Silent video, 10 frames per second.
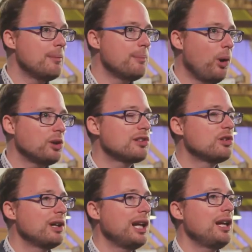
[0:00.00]
important to
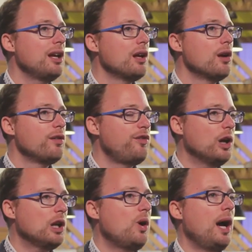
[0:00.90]
really
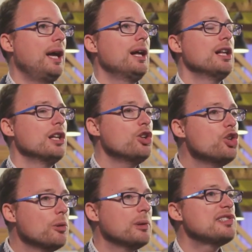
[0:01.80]
follow a
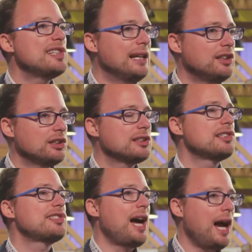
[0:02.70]
human-centered
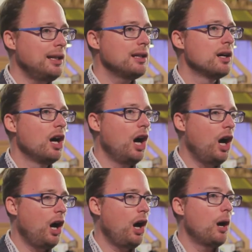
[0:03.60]
design
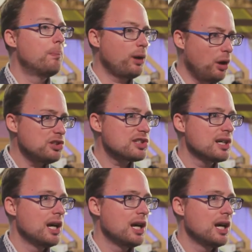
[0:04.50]
approach,